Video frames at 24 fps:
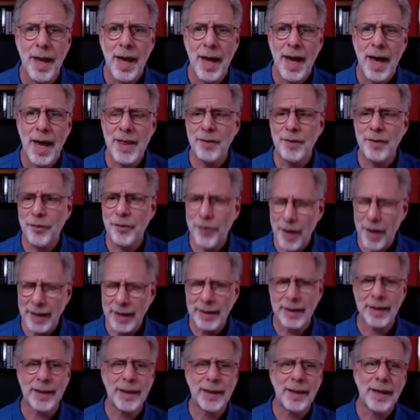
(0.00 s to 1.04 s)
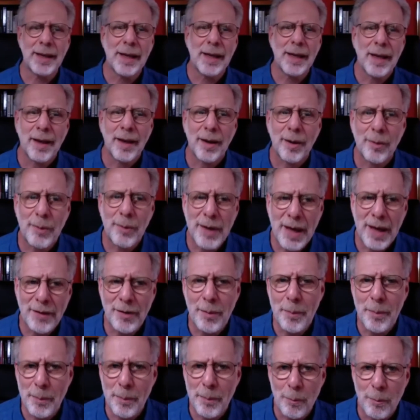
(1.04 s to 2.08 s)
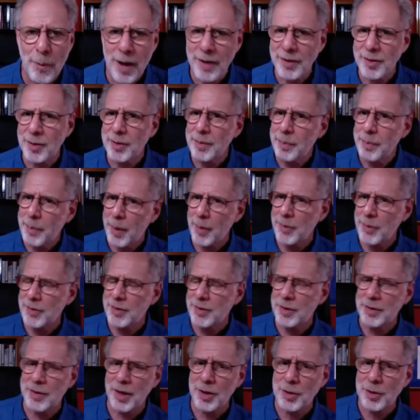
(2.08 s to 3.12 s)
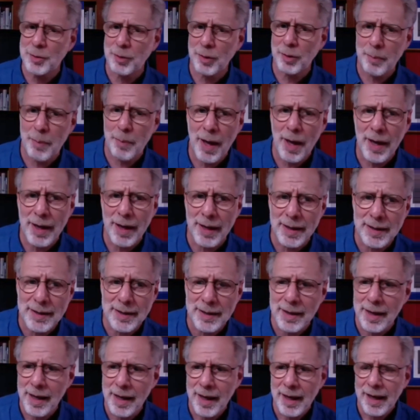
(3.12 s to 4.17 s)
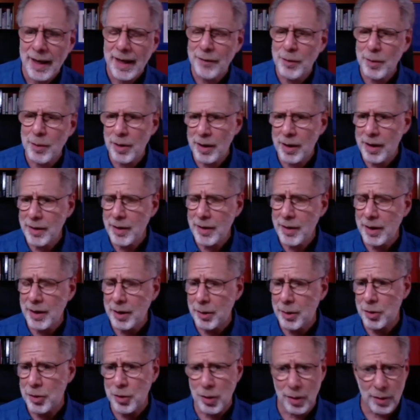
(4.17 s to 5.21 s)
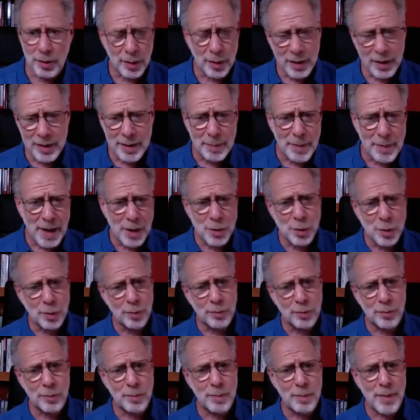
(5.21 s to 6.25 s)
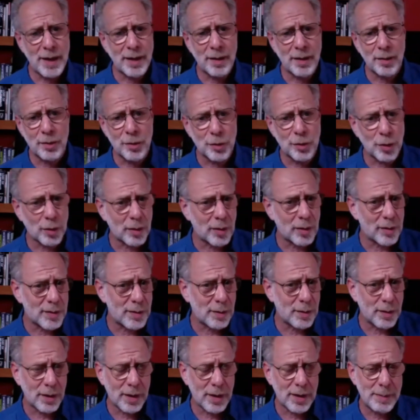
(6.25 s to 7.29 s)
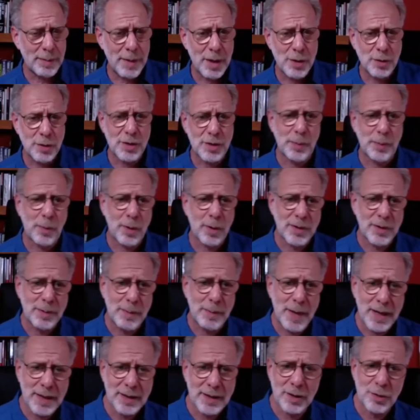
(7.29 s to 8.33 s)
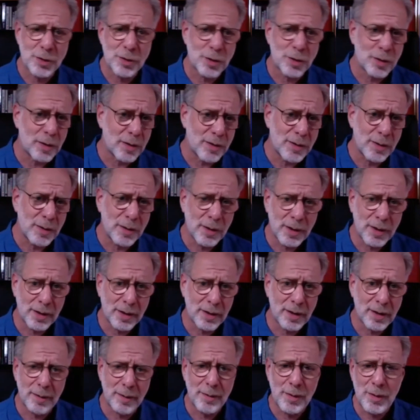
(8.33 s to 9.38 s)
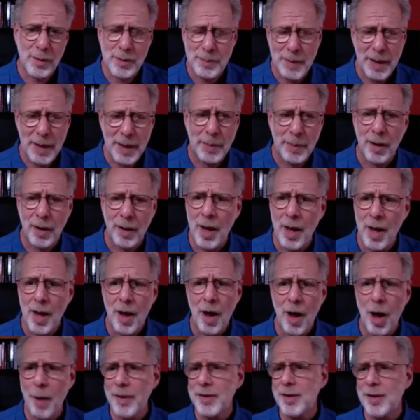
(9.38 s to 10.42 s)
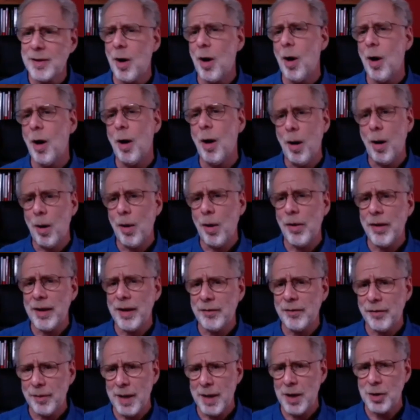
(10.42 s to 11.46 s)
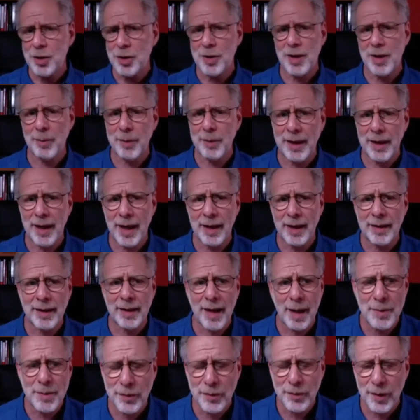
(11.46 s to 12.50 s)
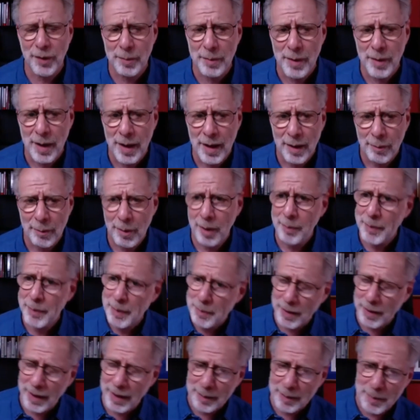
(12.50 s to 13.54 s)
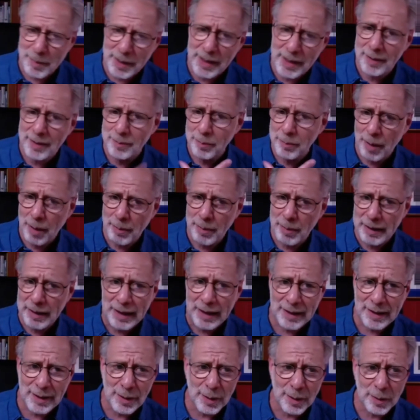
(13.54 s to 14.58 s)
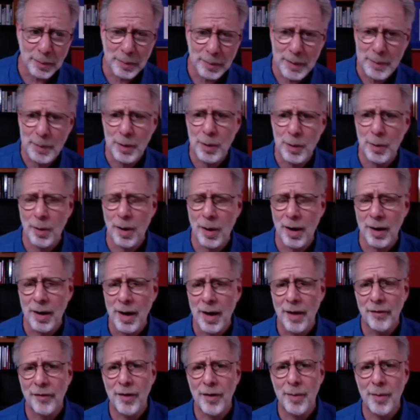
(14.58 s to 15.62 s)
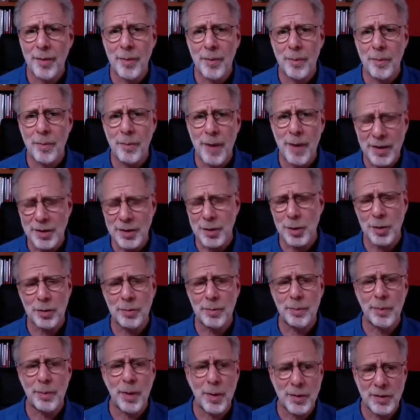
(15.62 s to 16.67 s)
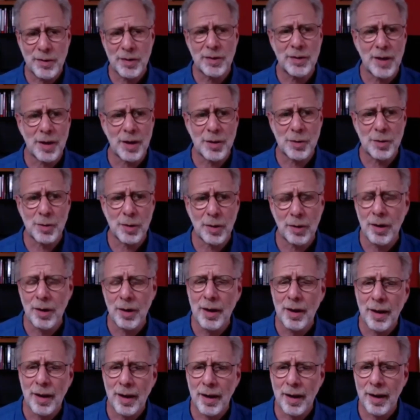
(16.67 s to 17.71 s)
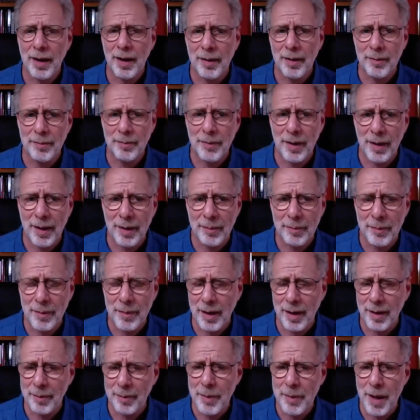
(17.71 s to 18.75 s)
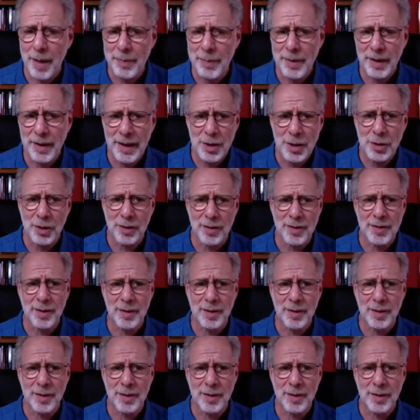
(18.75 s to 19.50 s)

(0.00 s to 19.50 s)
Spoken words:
And then finally, we have a Western post-industrial bias. If you look in the literature, you look in the major medical journals, you look in the major sports medicine journals, you look in the newspaper, almost all the information that we get comes from, well, people like me and probably like you, people who are from Western post-industrial populations,